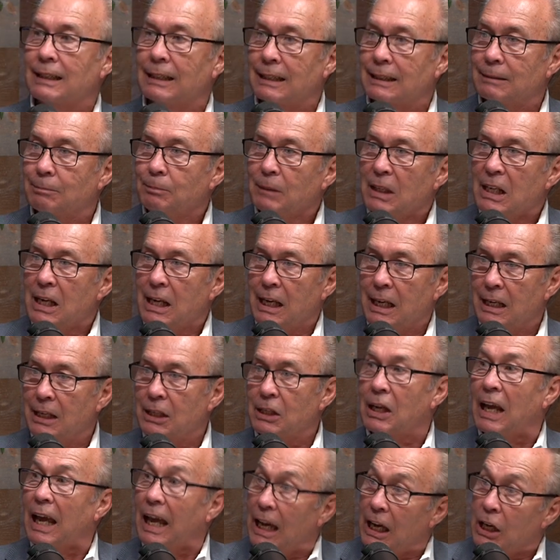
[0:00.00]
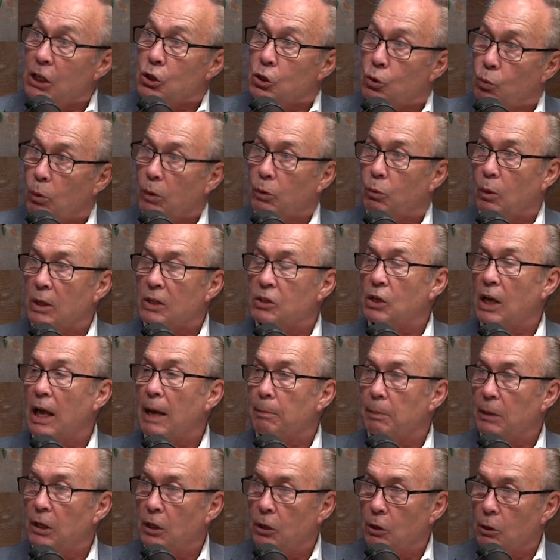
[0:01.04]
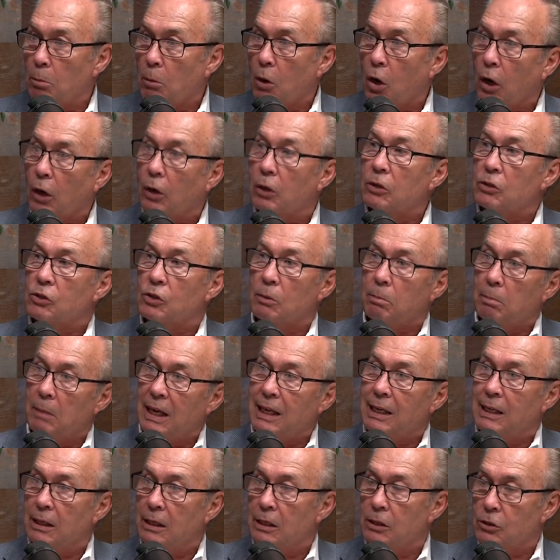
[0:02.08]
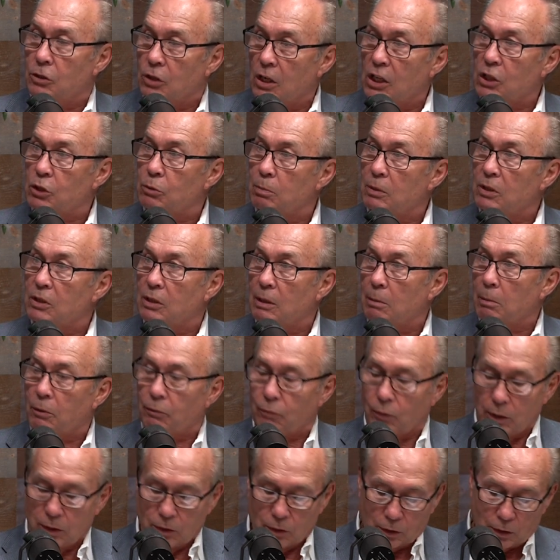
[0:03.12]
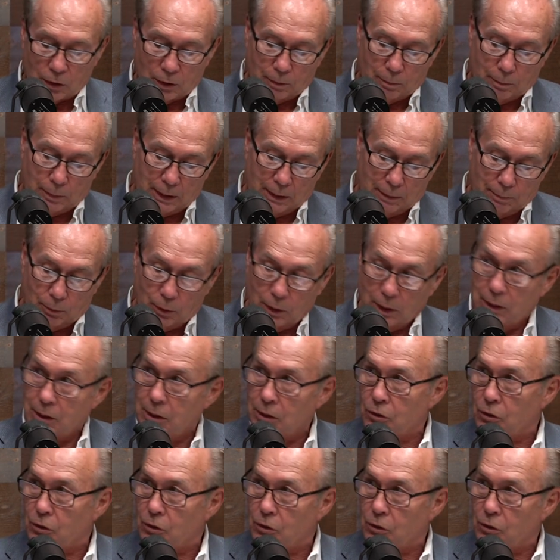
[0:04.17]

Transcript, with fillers: uh, engaged with what's happening in the markets and making adjustments, I'm afraid you're going to be pretty